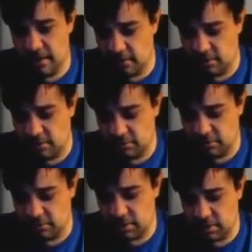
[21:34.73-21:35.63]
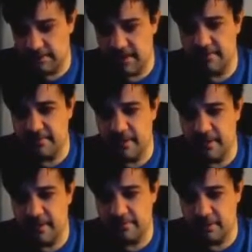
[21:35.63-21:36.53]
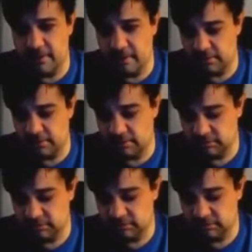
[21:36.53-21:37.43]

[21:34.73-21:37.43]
I hit no. I'm retarded.